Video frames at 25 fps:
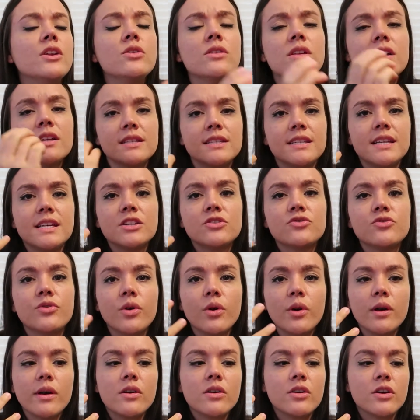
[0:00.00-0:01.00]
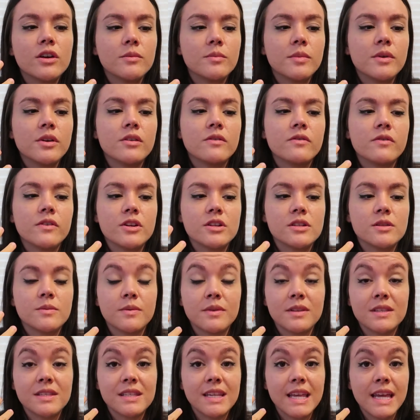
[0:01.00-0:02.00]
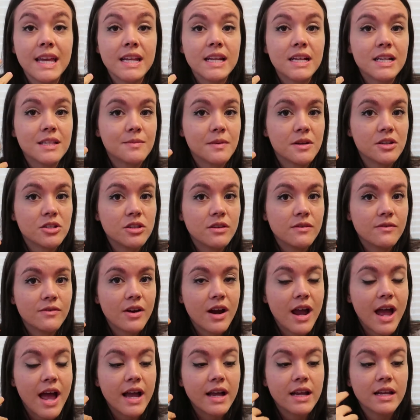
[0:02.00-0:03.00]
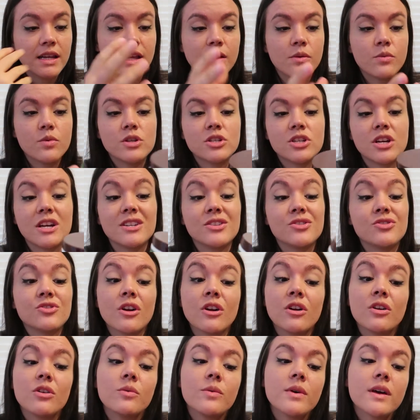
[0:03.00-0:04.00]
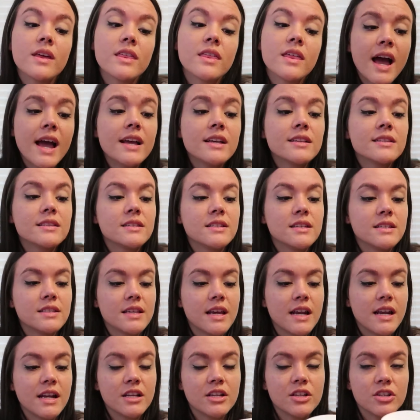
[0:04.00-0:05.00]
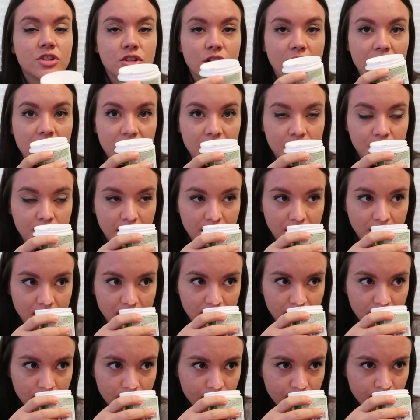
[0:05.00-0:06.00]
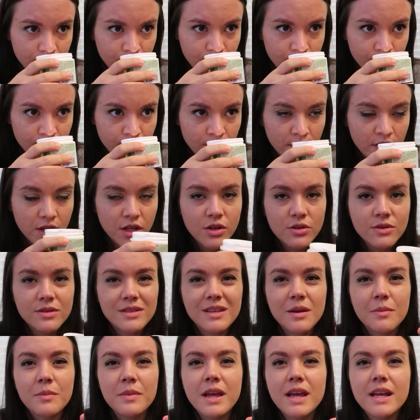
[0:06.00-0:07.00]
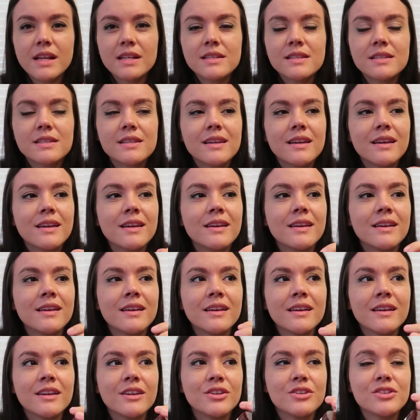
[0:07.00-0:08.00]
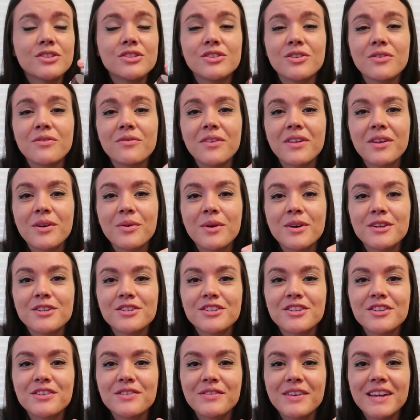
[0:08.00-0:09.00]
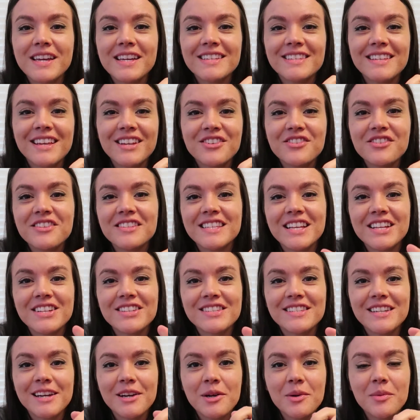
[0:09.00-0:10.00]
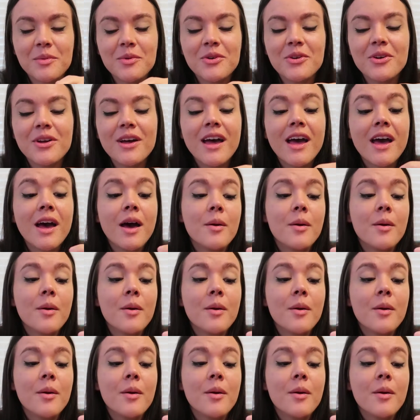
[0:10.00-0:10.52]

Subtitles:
knew that tea tree oil could be good for your skin, especially for acne, which I struggle with. I decided to try these because, you know, some nights you just don't feel like washing your face. I know that sounds terrible,